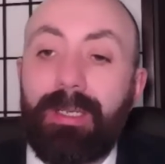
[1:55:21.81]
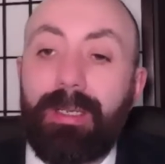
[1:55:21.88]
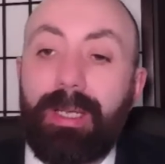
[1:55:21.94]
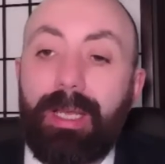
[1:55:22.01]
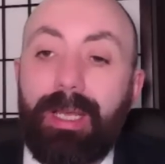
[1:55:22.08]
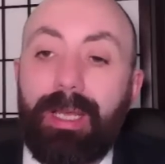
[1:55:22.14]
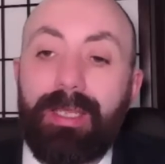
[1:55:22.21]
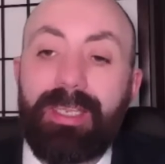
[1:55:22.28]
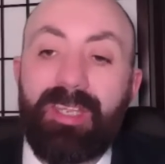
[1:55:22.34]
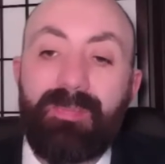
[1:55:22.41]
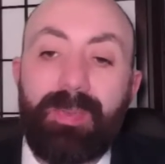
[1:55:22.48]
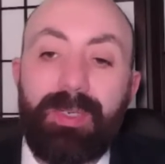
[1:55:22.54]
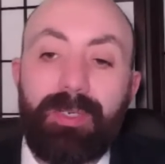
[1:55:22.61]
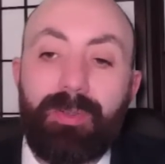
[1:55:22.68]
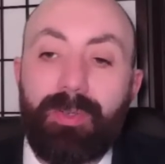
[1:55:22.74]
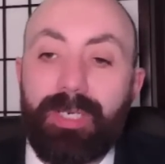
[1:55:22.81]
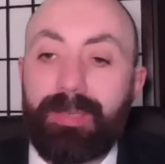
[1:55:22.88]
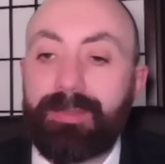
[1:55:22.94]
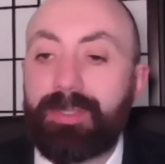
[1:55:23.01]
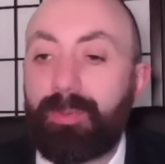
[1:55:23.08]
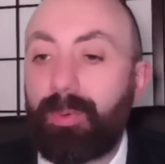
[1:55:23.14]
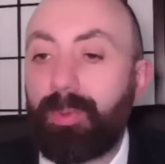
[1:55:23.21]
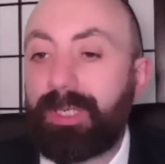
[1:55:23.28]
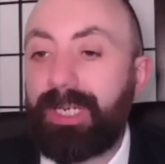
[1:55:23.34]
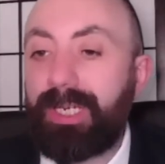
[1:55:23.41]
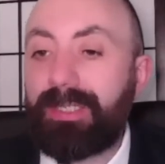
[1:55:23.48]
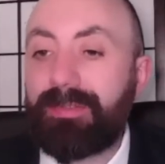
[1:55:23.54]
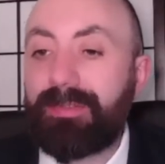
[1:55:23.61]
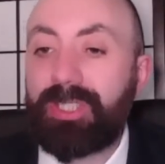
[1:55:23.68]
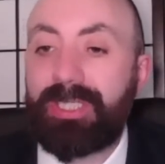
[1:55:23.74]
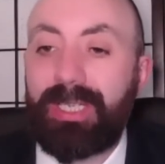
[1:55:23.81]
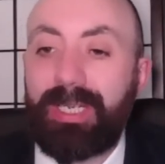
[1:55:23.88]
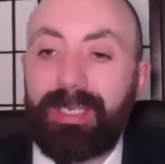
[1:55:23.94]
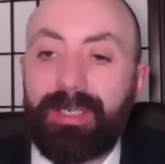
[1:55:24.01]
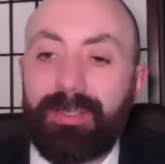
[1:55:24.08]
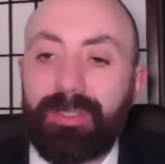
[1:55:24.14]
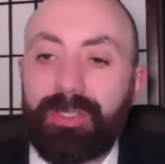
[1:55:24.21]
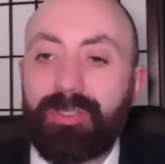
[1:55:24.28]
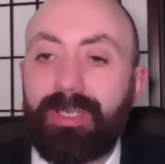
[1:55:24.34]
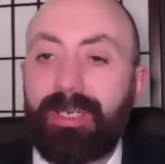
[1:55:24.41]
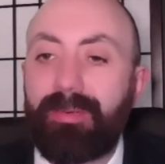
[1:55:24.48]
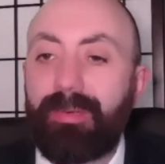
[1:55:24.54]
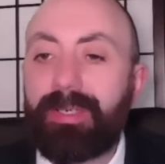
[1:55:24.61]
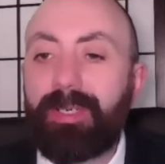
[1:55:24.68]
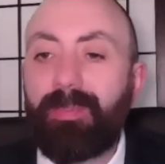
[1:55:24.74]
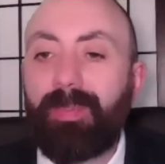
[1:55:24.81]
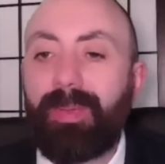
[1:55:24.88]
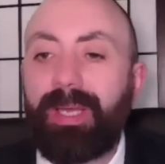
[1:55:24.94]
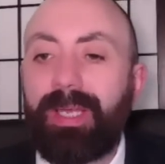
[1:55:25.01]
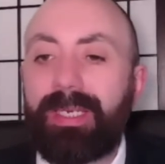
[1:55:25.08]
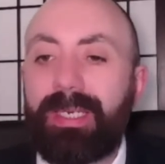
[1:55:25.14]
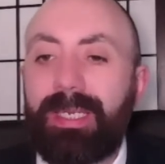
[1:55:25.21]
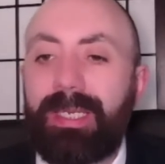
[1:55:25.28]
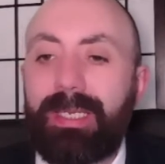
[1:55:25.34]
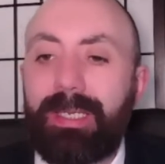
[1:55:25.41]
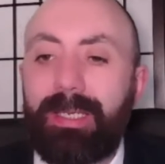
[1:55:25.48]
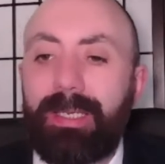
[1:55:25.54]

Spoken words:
They've been caught up to all kinds of shenanigans trying to undermine the